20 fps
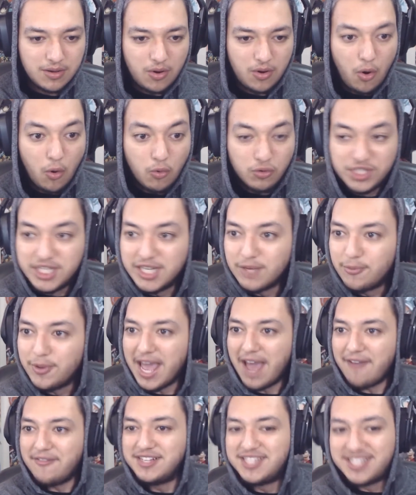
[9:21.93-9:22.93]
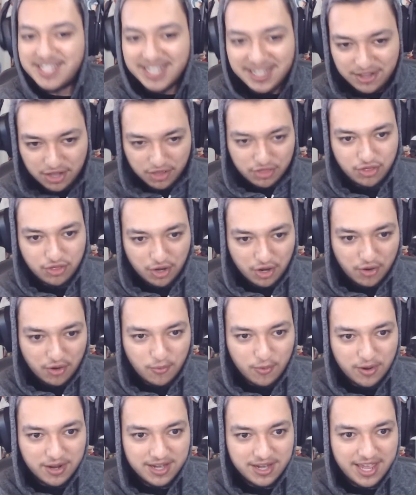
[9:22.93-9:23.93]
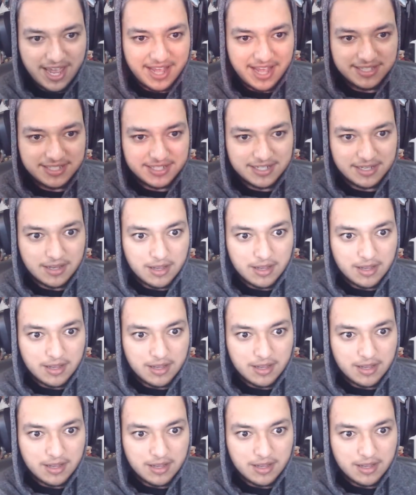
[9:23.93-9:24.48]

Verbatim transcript: Oh shit, we haven't seen the third one yet.